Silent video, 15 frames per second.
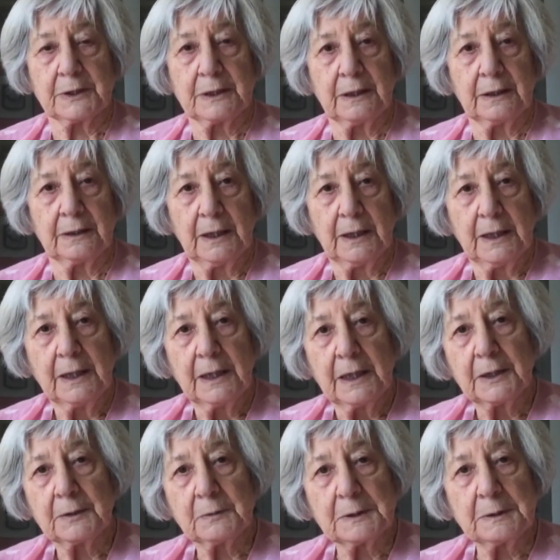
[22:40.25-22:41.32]
And
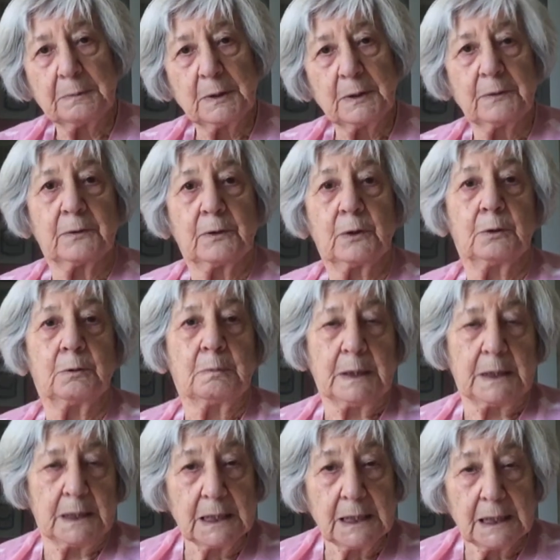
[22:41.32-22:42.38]
it was a bit of who
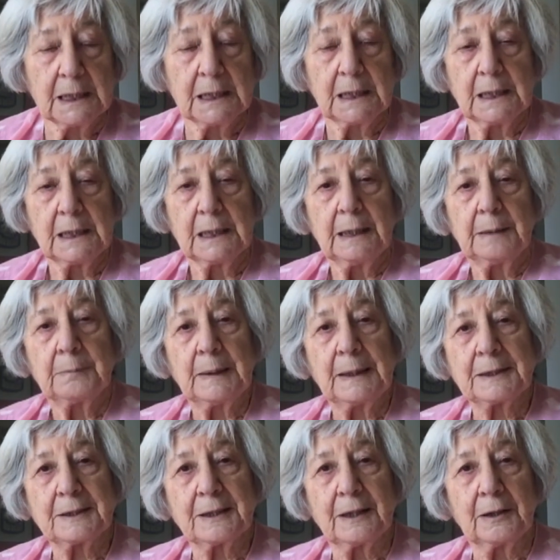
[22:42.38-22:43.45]
me,
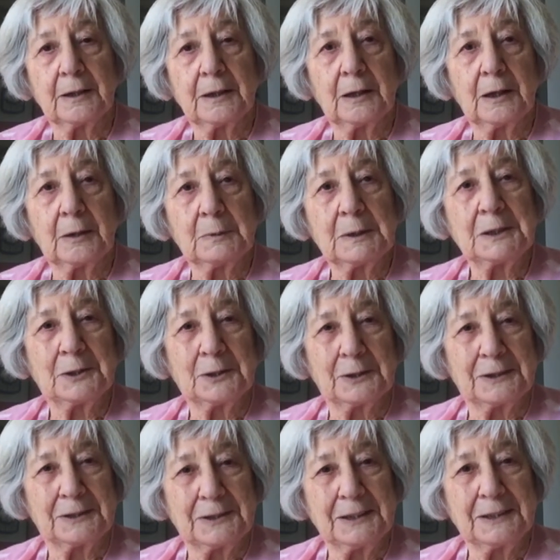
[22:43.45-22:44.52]
but I went on
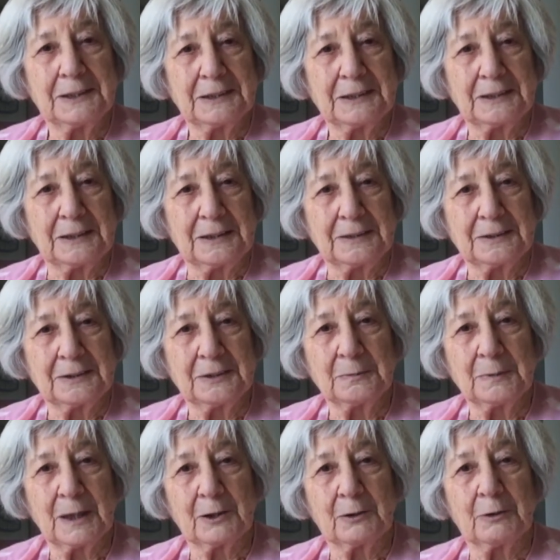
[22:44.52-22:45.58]
and did it to
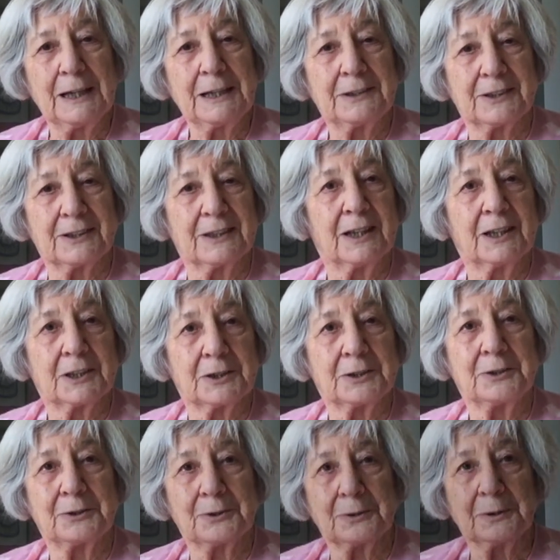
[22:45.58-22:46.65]
my great delight
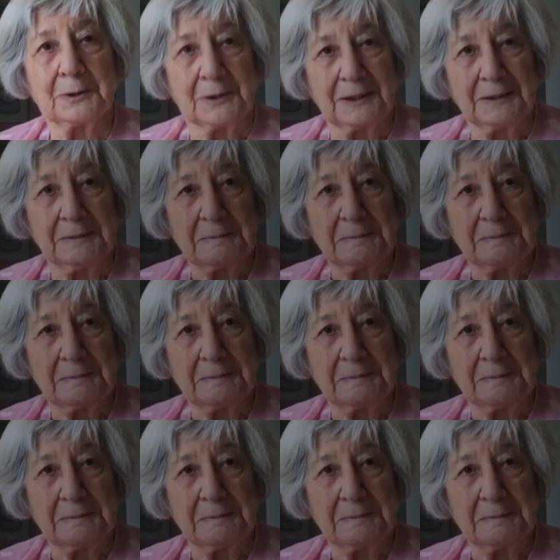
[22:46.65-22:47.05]
and joy.